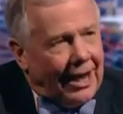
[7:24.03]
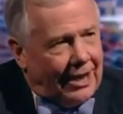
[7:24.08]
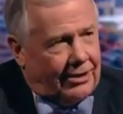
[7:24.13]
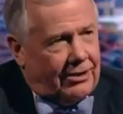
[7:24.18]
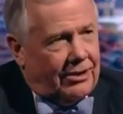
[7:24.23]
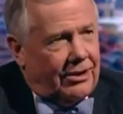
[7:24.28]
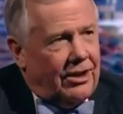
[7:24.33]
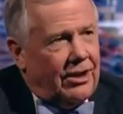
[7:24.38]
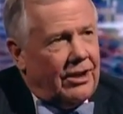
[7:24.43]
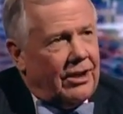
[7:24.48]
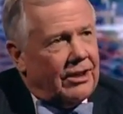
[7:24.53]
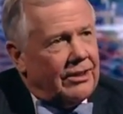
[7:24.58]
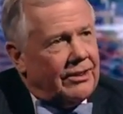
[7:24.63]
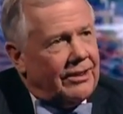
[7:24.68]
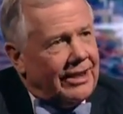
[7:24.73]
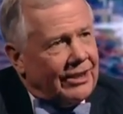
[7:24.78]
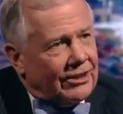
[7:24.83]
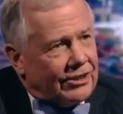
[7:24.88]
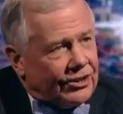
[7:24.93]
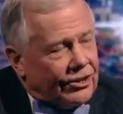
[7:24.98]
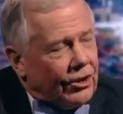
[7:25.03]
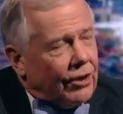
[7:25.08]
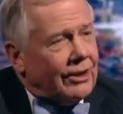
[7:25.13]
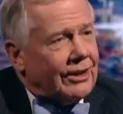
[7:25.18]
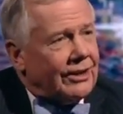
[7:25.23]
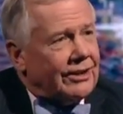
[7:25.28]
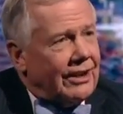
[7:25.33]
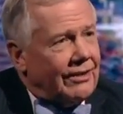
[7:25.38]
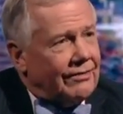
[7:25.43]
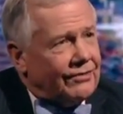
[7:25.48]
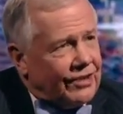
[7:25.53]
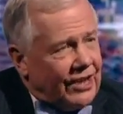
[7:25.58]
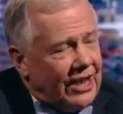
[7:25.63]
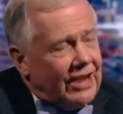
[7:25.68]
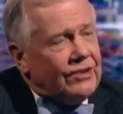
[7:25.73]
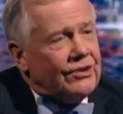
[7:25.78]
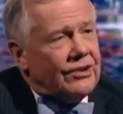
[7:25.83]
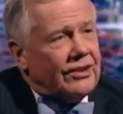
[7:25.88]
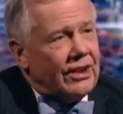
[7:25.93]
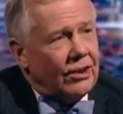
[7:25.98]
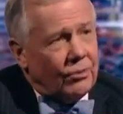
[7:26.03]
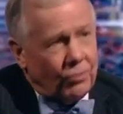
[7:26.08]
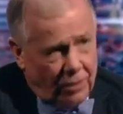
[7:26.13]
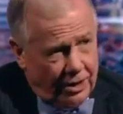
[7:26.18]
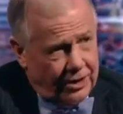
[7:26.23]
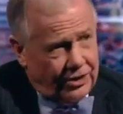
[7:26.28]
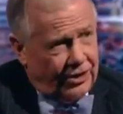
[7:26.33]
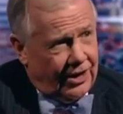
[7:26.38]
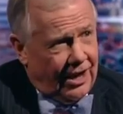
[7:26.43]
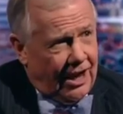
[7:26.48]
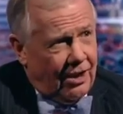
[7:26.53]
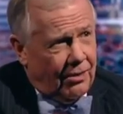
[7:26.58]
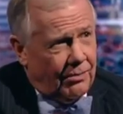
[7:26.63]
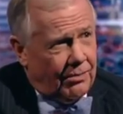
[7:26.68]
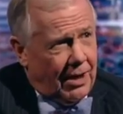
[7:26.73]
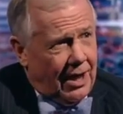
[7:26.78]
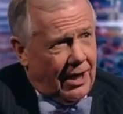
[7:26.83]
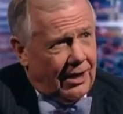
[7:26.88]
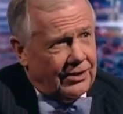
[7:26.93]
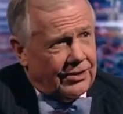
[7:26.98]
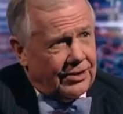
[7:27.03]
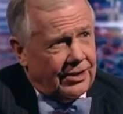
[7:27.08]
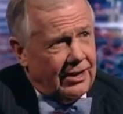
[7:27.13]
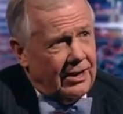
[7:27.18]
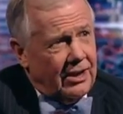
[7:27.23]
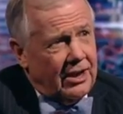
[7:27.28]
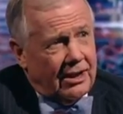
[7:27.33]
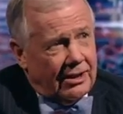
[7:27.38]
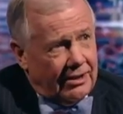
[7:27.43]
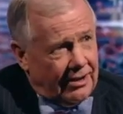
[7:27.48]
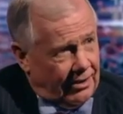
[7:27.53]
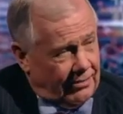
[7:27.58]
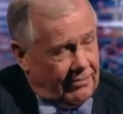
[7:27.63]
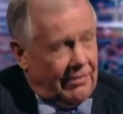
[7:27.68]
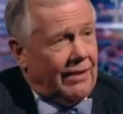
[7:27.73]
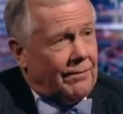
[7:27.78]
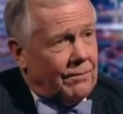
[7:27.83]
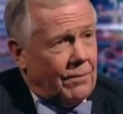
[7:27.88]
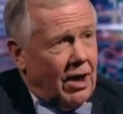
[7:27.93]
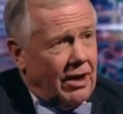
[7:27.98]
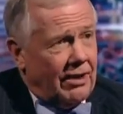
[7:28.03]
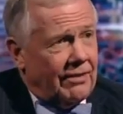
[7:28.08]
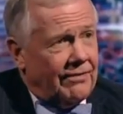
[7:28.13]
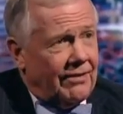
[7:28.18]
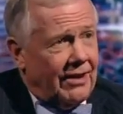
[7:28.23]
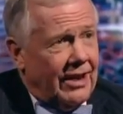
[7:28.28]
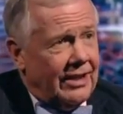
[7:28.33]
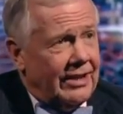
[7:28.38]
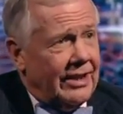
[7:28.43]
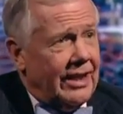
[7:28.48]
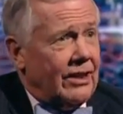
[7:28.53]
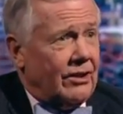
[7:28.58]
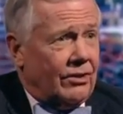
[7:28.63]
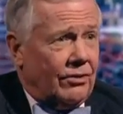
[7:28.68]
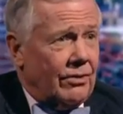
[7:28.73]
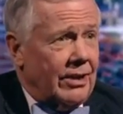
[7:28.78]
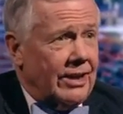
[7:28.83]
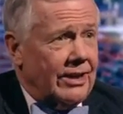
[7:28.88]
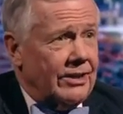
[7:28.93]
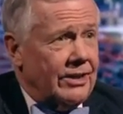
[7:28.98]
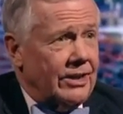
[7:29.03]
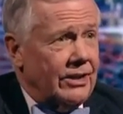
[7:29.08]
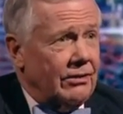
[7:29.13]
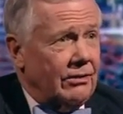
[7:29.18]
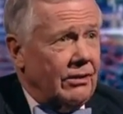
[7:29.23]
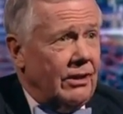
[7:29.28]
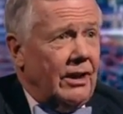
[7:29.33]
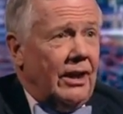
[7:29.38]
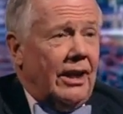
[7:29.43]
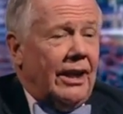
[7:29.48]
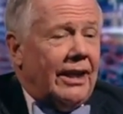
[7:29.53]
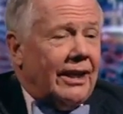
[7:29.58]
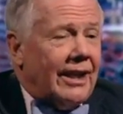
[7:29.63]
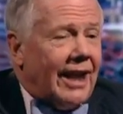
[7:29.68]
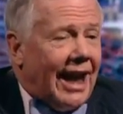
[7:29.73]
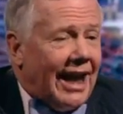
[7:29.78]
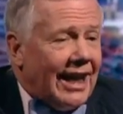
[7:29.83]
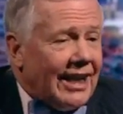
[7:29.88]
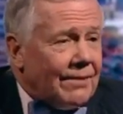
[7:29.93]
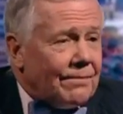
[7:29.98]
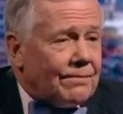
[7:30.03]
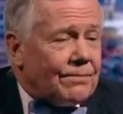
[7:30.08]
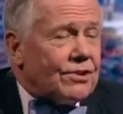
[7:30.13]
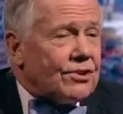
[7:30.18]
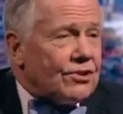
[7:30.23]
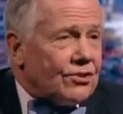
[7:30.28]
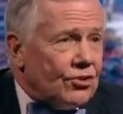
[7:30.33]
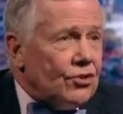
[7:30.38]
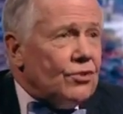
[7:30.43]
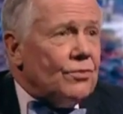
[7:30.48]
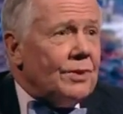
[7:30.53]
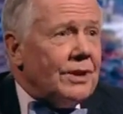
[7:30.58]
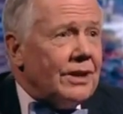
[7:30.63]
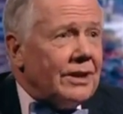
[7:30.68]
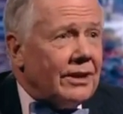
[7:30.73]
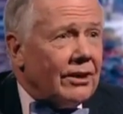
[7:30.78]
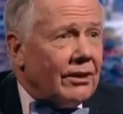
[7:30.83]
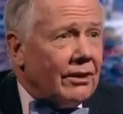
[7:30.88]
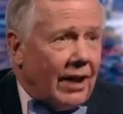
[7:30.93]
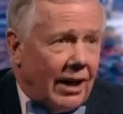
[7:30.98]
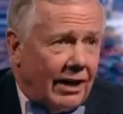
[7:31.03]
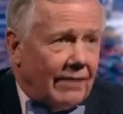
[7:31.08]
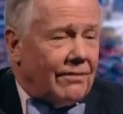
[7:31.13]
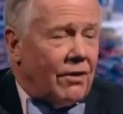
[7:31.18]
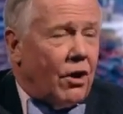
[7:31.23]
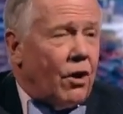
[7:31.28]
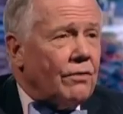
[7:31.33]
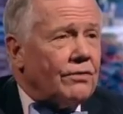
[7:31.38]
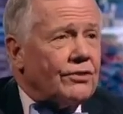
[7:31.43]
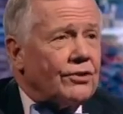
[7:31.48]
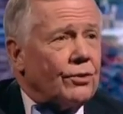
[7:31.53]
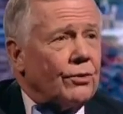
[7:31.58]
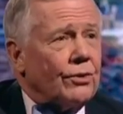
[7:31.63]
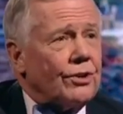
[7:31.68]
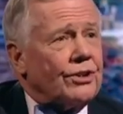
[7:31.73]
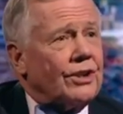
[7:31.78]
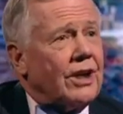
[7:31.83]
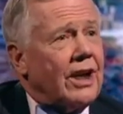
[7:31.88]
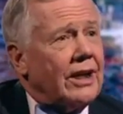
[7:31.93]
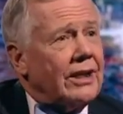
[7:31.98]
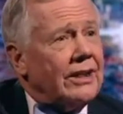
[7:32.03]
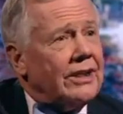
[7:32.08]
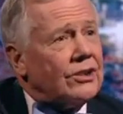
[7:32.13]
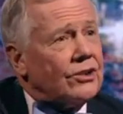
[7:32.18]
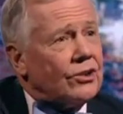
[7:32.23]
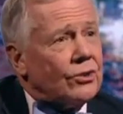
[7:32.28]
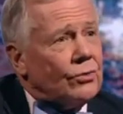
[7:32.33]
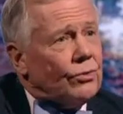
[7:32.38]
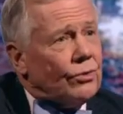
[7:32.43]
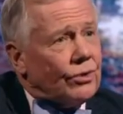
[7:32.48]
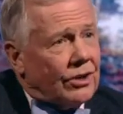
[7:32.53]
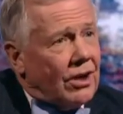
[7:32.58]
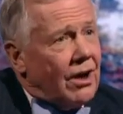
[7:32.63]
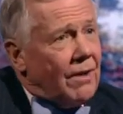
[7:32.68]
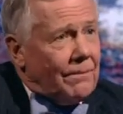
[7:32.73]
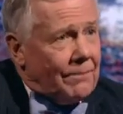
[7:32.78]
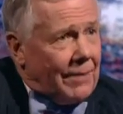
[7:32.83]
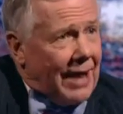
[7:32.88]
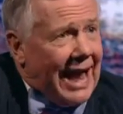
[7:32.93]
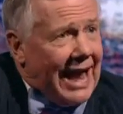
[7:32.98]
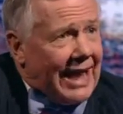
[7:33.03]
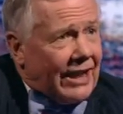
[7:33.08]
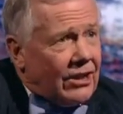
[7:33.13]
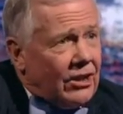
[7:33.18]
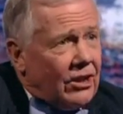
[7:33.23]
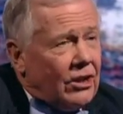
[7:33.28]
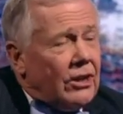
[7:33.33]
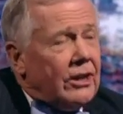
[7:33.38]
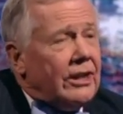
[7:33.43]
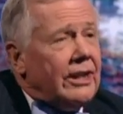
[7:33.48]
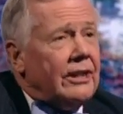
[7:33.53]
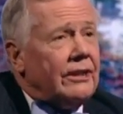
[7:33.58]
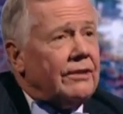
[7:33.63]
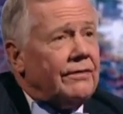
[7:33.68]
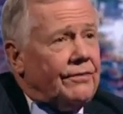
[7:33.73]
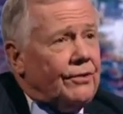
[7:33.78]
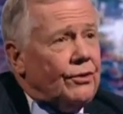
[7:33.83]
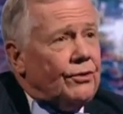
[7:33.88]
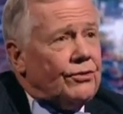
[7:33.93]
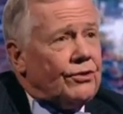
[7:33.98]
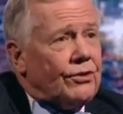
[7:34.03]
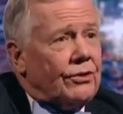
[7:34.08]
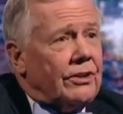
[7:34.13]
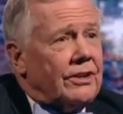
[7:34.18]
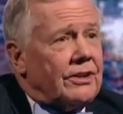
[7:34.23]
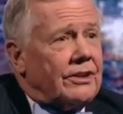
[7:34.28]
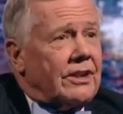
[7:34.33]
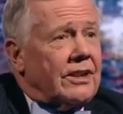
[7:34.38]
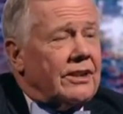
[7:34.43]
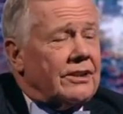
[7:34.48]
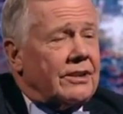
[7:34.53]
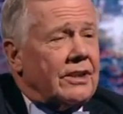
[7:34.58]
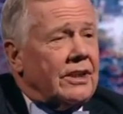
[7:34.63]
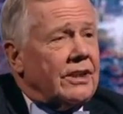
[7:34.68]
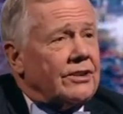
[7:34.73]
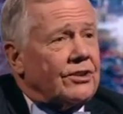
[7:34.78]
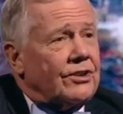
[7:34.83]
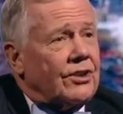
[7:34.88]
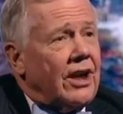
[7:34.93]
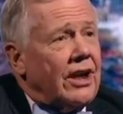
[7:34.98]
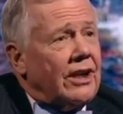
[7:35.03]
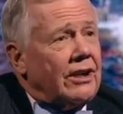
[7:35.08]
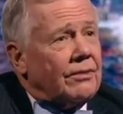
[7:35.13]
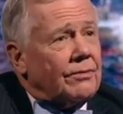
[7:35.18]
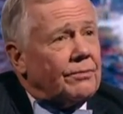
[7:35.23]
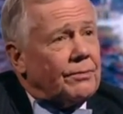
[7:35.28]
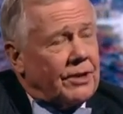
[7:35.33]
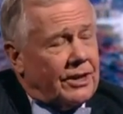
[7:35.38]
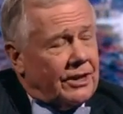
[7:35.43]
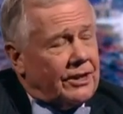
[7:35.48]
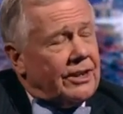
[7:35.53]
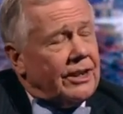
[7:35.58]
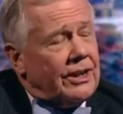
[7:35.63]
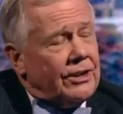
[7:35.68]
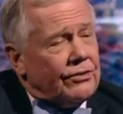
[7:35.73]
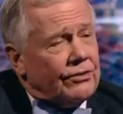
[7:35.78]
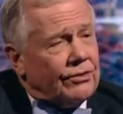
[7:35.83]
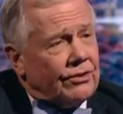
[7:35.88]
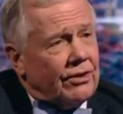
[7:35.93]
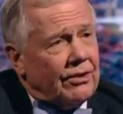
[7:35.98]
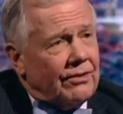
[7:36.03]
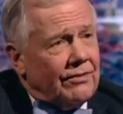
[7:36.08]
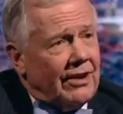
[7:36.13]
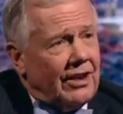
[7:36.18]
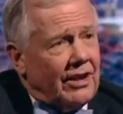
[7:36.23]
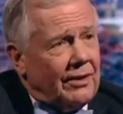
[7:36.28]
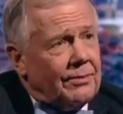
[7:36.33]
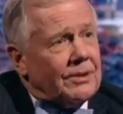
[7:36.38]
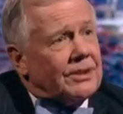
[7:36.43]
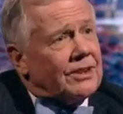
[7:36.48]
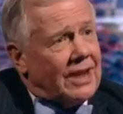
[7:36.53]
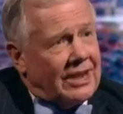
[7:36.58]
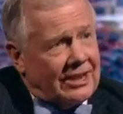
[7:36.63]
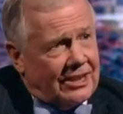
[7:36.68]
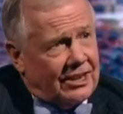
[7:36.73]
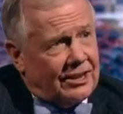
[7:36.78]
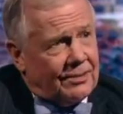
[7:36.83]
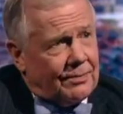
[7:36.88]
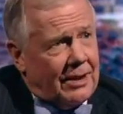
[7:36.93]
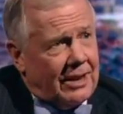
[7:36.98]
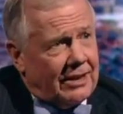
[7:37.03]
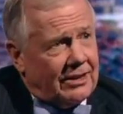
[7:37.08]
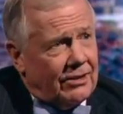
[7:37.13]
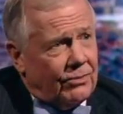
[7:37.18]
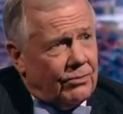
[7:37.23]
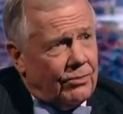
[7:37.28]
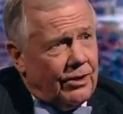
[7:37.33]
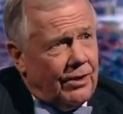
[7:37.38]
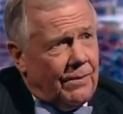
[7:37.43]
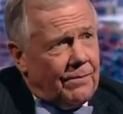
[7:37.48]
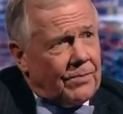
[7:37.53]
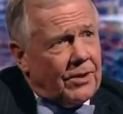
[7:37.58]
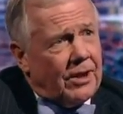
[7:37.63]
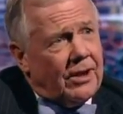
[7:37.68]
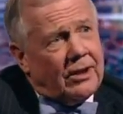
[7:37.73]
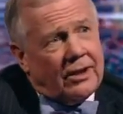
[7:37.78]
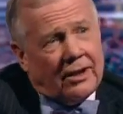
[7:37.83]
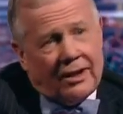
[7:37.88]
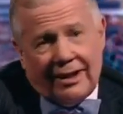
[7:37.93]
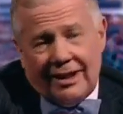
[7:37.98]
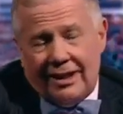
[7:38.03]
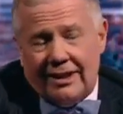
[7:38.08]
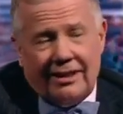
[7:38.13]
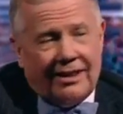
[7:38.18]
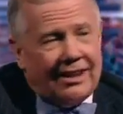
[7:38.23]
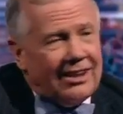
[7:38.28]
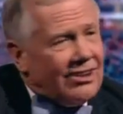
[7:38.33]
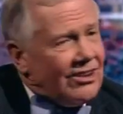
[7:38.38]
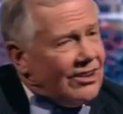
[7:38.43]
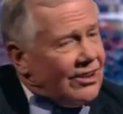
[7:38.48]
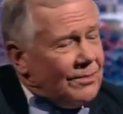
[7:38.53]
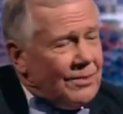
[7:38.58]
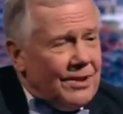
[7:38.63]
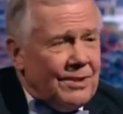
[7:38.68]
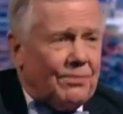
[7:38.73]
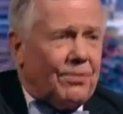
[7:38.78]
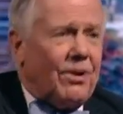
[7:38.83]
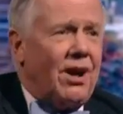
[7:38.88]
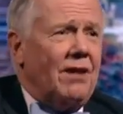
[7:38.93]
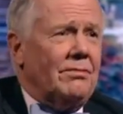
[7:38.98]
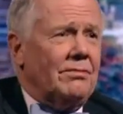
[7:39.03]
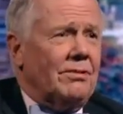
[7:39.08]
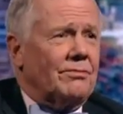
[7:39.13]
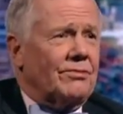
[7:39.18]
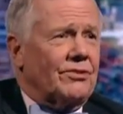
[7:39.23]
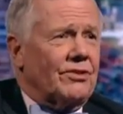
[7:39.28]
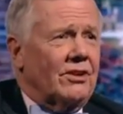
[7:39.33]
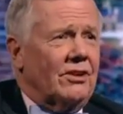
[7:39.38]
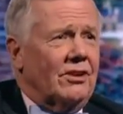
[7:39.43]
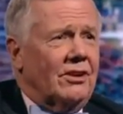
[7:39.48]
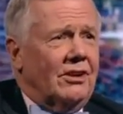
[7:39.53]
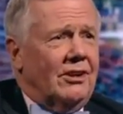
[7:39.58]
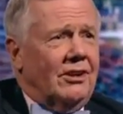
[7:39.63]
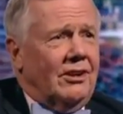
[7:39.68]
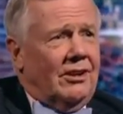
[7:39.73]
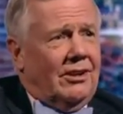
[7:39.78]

But they're changing their one-child policy. They've modified that a great deal. And I am presuming there are a lot of offshore Chinese who will come back in the future as China continues to develop, as I suspect it will. There are going to be problems.